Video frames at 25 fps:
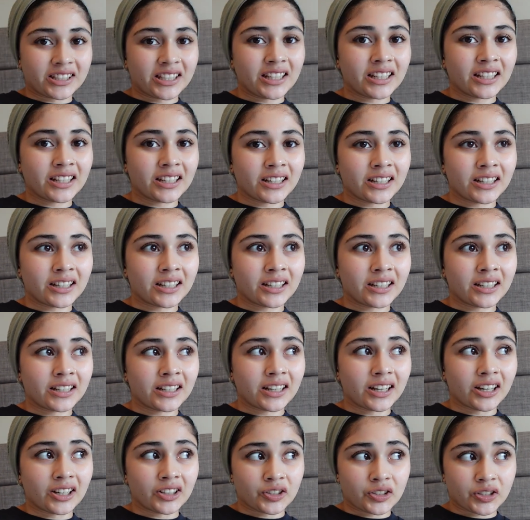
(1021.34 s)
Dena
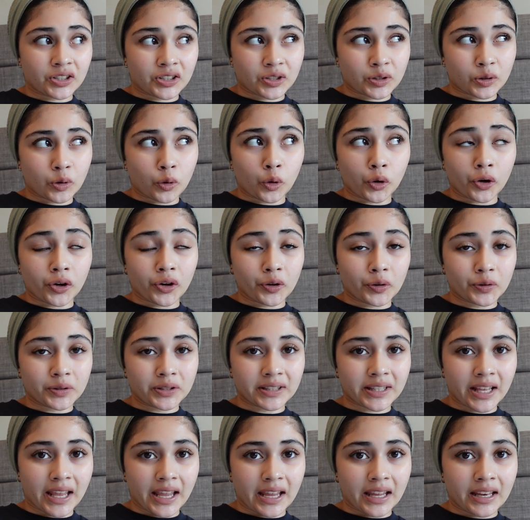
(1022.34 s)
underscore
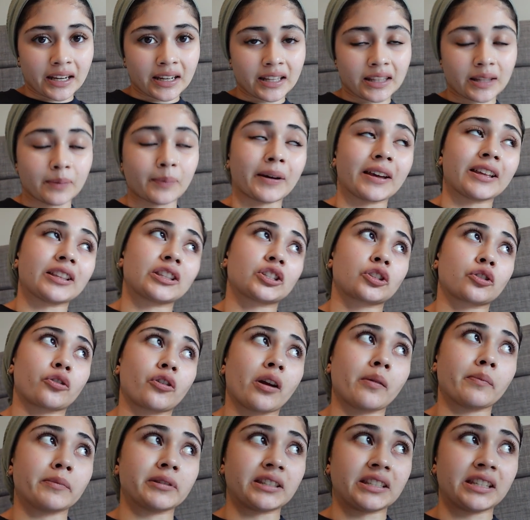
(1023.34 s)
Hussain. And then my
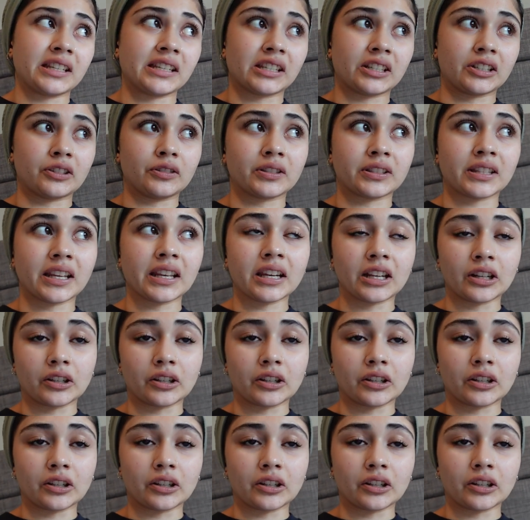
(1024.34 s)
Instagram is Dena Hussain